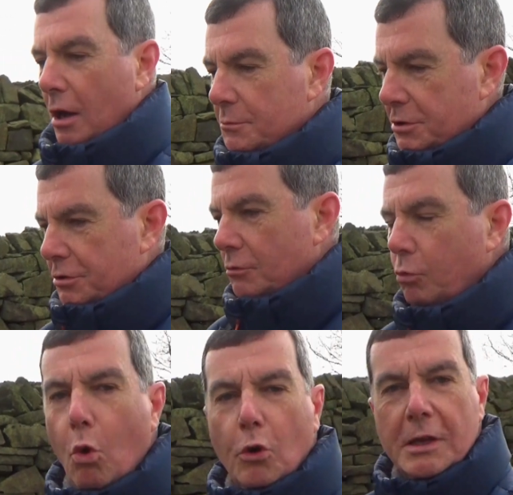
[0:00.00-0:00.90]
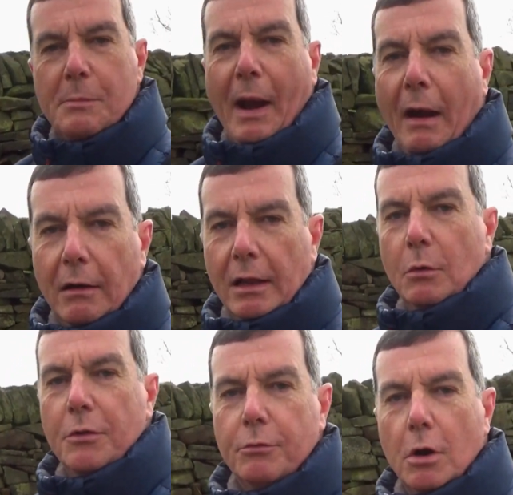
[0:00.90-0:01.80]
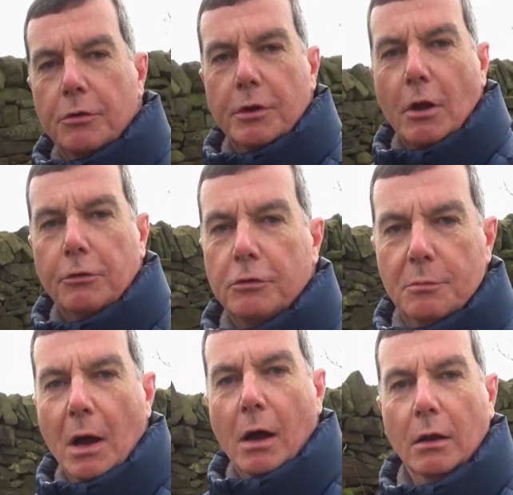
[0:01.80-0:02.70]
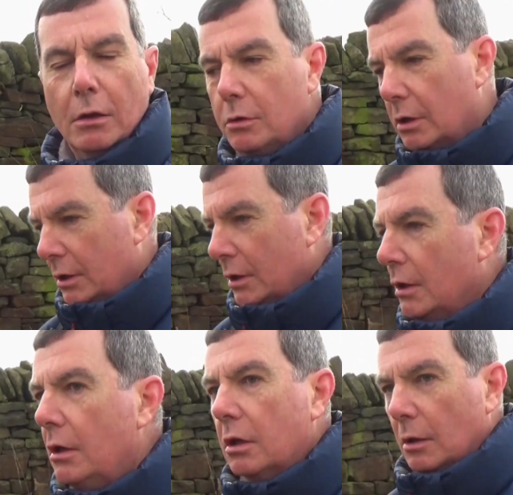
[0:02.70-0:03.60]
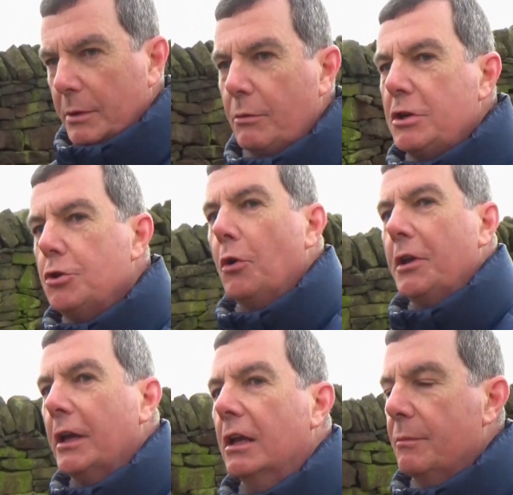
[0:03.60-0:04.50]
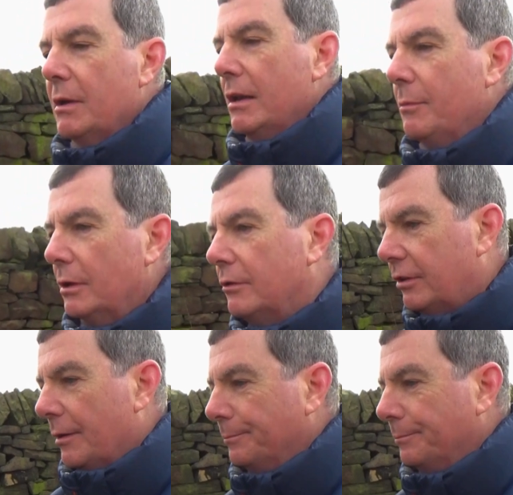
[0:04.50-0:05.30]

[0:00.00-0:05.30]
I'm just sort of walking parallel with the road that goes through Barlow. I'll be rejoining it in a minute, but